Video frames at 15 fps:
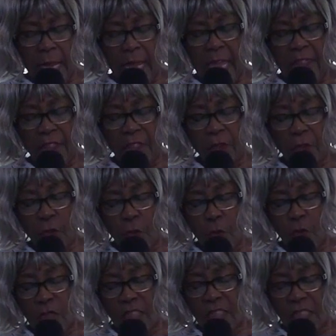and the
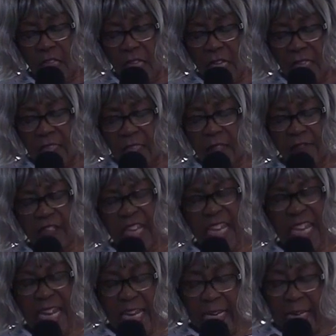two sons of
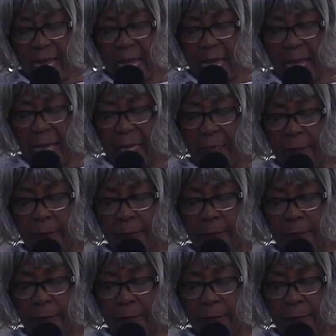Eli